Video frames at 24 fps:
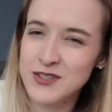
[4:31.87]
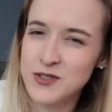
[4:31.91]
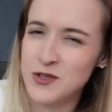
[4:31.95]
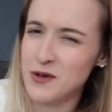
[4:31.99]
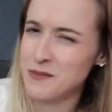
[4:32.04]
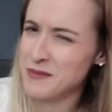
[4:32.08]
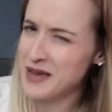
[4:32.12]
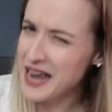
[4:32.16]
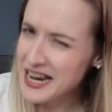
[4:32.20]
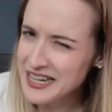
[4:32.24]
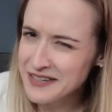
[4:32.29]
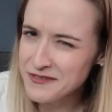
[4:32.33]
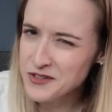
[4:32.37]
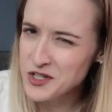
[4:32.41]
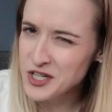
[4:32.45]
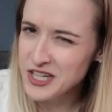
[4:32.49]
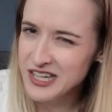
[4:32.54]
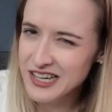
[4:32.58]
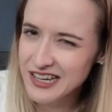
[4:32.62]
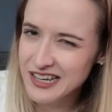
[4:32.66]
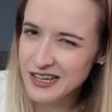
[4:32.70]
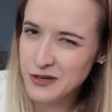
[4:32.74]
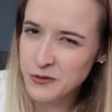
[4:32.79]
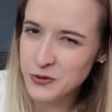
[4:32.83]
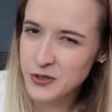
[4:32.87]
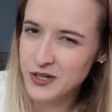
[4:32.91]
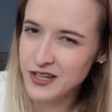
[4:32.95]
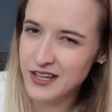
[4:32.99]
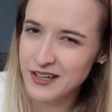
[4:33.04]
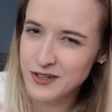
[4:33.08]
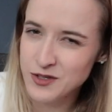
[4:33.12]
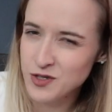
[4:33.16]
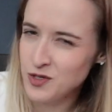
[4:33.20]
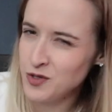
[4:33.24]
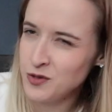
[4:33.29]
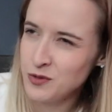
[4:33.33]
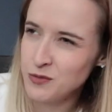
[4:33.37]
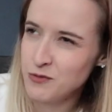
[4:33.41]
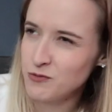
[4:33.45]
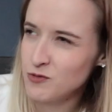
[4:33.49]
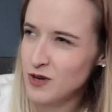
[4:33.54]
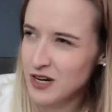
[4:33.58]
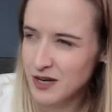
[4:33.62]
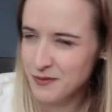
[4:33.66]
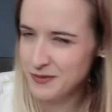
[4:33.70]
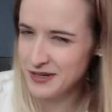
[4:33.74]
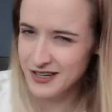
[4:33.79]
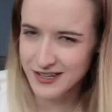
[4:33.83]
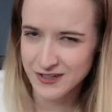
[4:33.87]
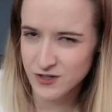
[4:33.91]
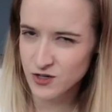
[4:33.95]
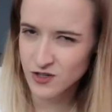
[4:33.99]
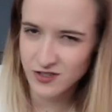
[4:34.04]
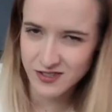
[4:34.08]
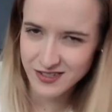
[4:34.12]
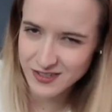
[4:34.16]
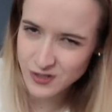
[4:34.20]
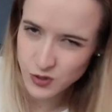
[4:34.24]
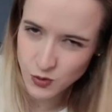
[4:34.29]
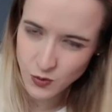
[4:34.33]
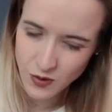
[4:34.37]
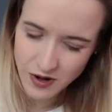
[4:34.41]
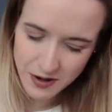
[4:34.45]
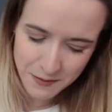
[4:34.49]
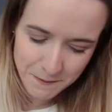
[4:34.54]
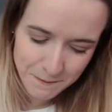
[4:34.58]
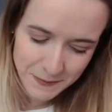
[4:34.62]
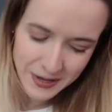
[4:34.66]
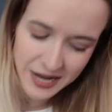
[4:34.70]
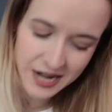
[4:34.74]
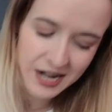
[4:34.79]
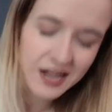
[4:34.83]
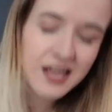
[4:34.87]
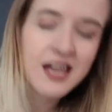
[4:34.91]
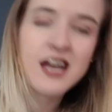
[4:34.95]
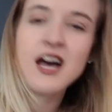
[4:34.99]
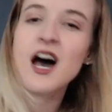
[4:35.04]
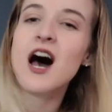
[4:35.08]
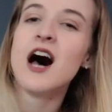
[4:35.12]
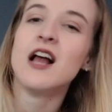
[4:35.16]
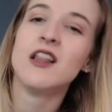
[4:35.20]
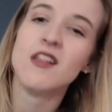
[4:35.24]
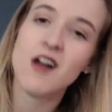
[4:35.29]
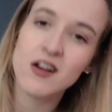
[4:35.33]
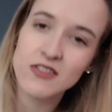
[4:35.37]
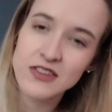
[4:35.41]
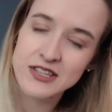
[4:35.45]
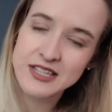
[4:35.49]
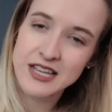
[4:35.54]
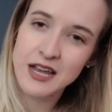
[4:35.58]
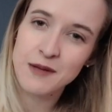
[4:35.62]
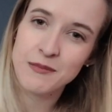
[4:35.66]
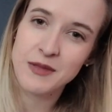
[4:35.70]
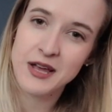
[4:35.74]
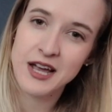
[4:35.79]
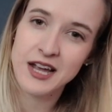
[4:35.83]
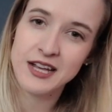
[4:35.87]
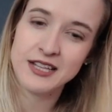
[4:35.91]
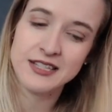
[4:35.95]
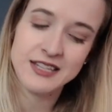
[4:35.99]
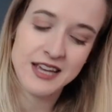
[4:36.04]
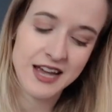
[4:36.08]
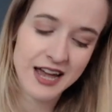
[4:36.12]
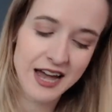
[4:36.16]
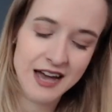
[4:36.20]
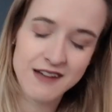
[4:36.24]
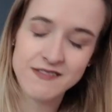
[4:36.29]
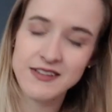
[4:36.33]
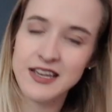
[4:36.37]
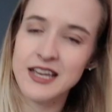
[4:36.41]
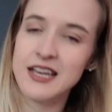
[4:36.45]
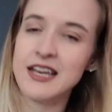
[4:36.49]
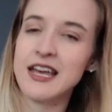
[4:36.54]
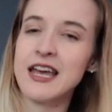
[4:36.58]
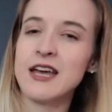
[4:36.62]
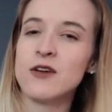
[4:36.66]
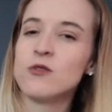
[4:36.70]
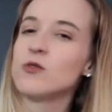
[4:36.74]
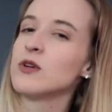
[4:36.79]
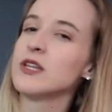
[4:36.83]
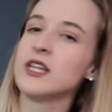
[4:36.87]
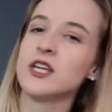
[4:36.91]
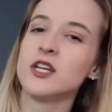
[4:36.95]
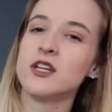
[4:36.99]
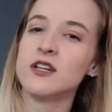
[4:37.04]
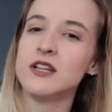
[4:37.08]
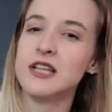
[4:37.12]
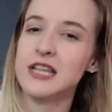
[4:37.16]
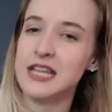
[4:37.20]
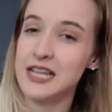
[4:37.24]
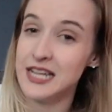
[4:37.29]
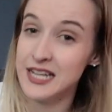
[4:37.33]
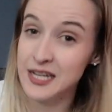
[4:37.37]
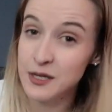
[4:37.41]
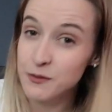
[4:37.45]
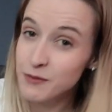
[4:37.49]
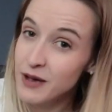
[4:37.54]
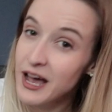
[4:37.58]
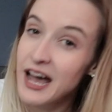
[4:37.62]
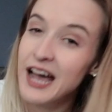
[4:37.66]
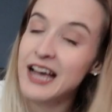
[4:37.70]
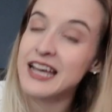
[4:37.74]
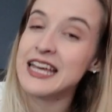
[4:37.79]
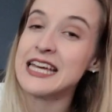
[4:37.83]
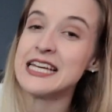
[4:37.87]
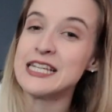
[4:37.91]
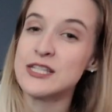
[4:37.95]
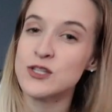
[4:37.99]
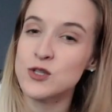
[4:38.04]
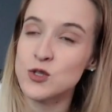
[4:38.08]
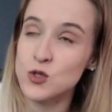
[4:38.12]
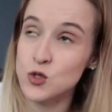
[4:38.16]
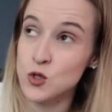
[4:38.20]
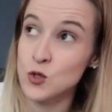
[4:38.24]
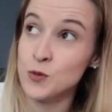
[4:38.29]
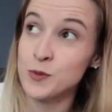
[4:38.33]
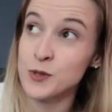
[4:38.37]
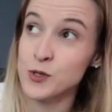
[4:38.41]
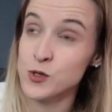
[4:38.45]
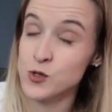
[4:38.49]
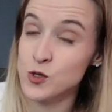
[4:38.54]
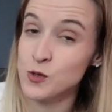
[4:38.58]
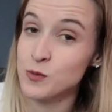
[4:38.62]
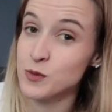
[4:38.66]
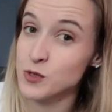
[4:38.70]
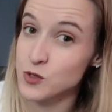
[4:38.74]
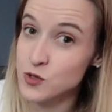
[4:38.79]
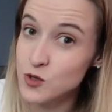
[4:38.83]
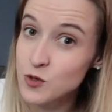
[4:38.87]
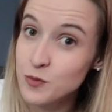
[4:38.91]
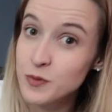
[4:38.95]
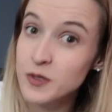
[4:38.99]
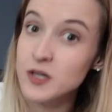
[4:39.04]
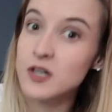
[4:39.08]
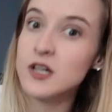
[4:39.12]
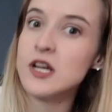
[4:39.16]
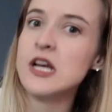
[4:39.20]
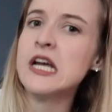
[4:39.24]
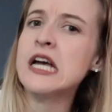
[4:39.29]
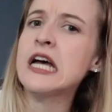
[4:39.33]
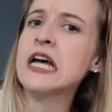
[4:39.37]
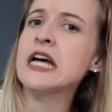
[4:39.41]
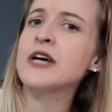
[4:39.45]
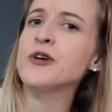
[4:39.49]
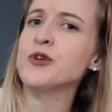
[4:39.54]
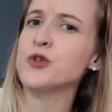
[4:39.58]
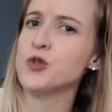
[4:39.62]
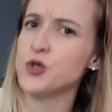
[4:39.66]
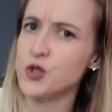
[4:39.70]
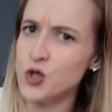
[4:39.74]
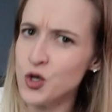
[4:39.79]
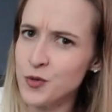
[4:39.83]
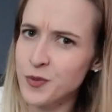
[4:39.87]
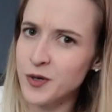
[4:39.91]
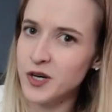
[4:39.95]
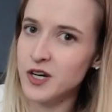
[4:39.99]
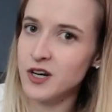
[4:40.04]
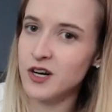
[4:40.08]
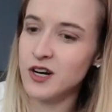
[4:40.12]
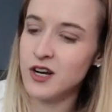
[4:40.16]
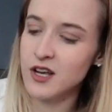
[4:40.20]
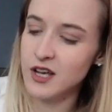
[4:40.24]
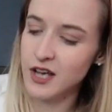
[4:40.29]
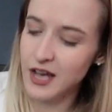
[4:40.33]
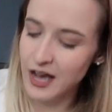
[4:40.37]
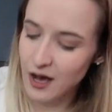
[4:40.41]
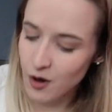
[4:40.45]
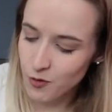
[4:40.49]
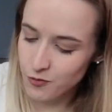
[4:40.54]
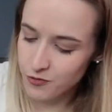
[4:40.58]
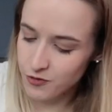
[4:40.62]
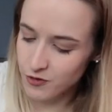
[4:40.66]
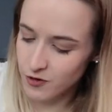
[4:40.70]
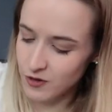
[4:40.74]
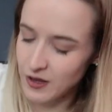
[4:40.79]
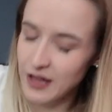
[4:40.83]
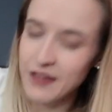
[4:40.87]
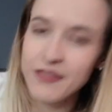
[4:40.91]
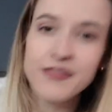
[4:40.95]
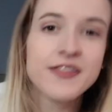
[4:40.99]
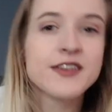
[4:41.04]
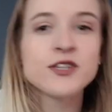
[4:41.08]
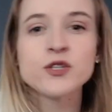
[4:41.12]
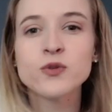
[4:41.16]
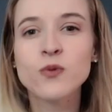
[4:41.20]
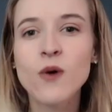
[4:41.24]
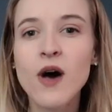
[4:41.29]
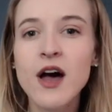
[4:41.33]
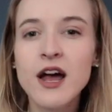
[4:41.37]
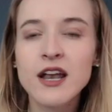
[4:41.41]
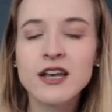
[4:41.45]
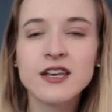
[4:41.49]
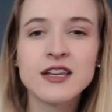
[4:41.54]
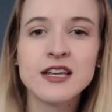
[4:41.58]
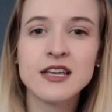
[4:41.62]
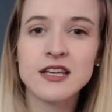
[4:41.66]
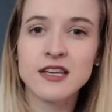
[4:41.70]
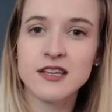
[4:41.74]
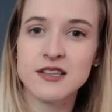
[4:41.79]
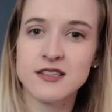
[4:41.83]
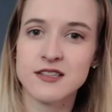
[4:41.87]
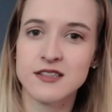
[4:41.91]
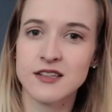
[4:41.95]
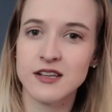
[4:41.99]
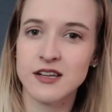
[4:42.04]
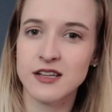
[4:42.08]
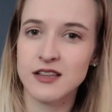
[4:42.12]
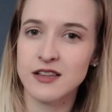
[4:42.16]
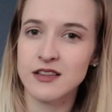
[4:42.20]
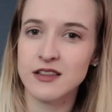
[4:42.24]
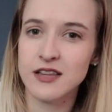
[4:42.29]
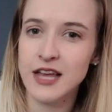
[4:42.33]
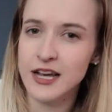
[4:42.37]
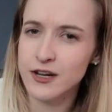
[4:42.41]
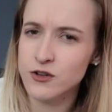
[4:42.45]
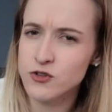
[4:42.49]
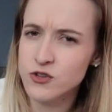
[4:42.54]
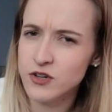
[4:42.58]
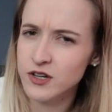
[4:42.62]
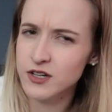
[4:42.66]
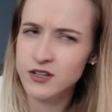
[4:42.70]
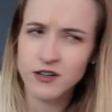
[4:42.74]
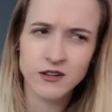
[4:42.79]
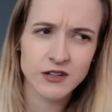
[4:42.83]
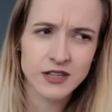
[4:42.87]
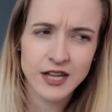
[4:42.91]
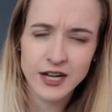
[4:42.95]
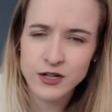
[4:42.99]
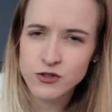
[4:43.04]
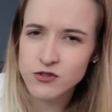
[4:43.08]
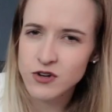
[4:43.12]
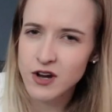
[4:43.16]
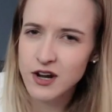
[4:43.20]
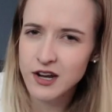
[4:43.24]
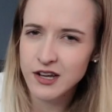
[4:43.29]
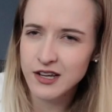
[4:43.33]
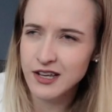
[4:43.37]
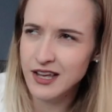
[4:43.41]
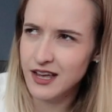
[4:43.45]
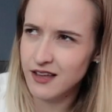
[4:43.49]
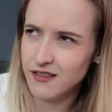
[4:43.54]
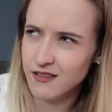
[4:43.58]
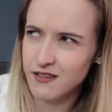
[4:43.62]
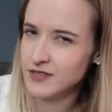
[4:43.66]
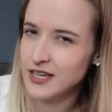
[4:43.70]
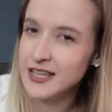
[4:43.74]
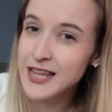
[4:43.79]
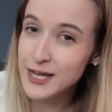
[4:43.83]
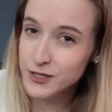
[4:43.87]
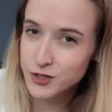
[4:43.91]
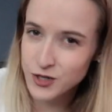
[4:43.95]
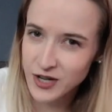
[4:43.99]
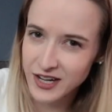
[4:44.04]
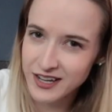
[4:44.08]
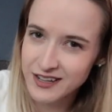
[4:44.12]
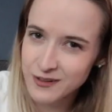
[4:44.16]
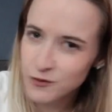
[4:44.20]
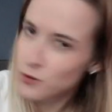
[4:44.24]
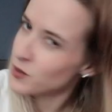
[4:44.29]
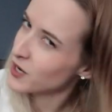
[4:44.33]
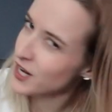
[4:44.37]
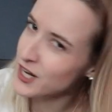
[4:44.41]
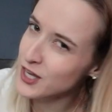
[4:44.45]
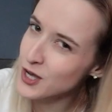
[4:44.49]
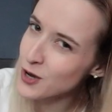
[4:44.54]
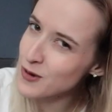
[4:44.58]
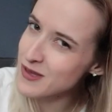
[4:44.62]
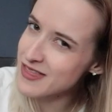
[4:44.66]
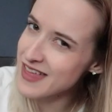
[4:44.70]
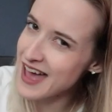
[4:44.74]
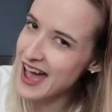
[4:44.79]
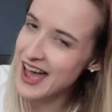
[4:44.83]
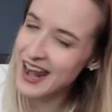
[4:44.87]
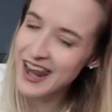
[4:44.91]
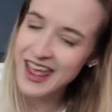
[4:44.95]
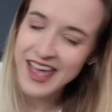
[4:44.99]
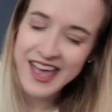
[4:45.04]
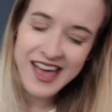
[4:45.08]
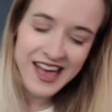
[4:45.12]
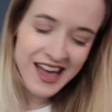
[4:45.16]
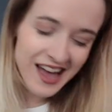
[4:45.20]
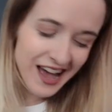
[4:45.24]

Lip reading: So I'm kind of cheating and working two recommendations into one, but along the same lines, having a really good heating pack is super, super, super, super helpful. And this one is electric or electronic, electric, we're gonna go with that.